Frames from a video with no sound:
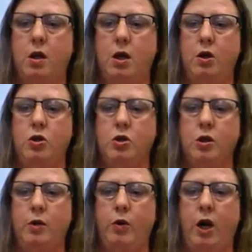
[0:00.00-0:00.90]
They
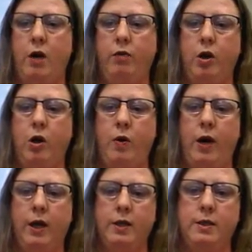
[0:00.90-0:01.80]
usually will have low
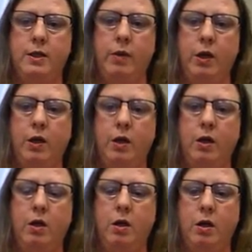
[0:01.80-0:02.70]
academic
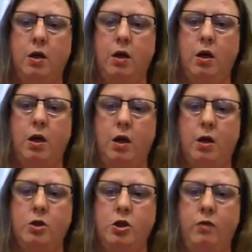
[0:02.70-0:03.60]

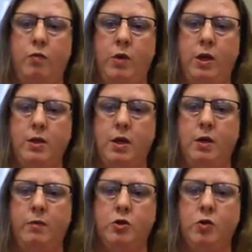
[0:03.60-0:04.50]
achievement
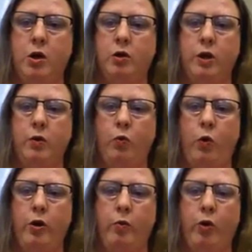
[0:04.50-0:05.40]
and struggle in
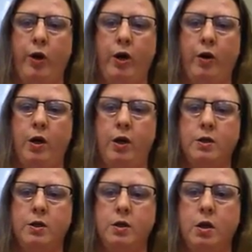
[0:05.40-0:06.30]
one or more
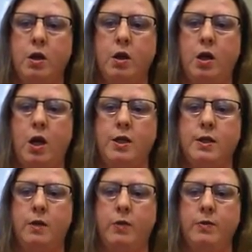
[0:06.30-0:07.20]
areas, and
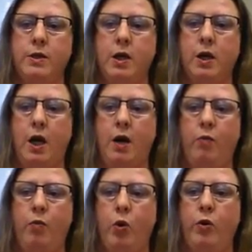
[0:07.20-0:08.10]
sometimes they can
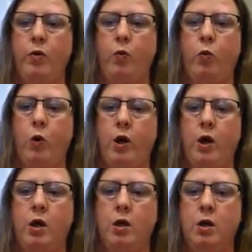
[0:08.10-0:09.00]
have more than
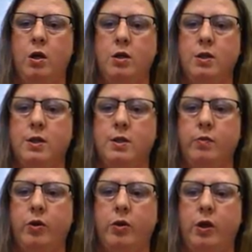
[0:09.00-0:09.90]
one
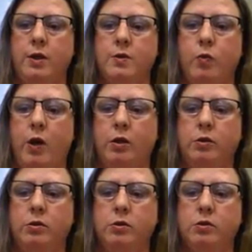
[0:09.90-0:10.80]
disability as well.